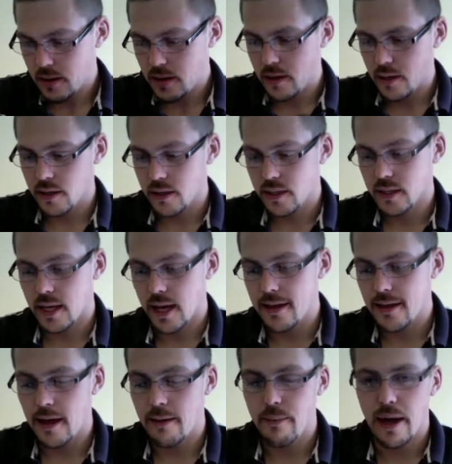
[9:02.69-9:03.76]
You just slide
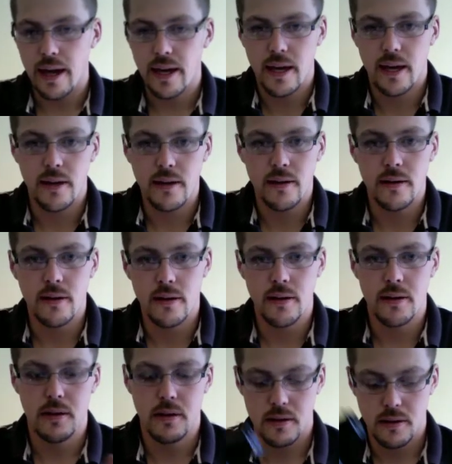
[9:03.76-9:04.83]
that back in,
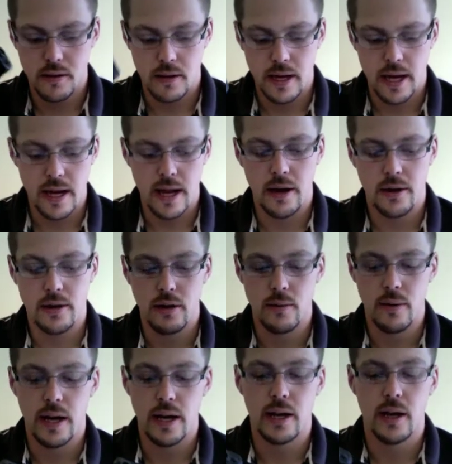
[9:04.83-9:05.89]
and now you're
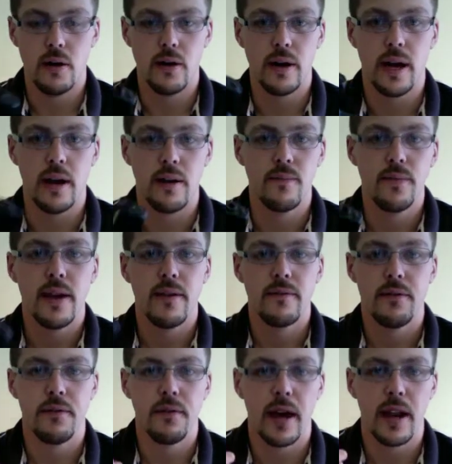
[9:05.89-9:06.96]
ready to go again.
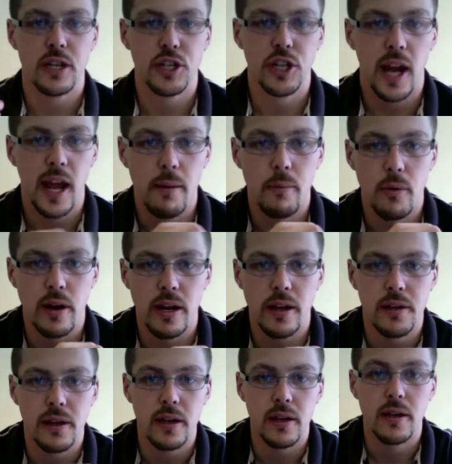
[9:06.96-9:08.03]
If you've got a jam or
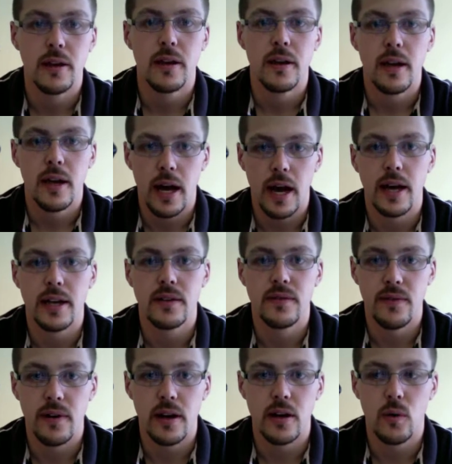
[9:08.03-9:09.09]
anything, it's
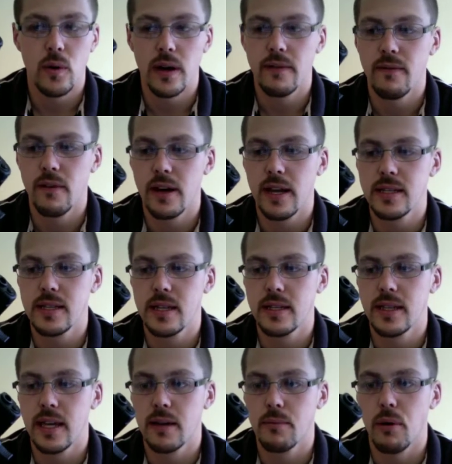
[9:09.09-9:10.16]
very quick, very easy to
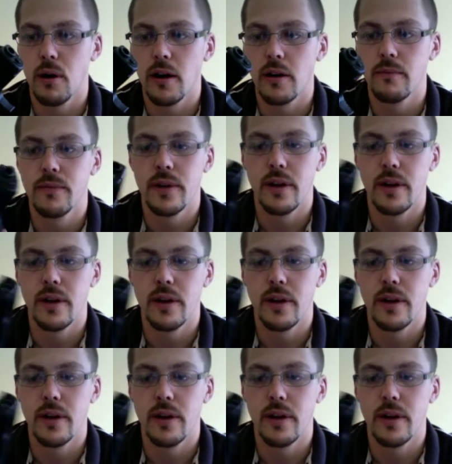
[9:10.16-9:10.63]
take apart.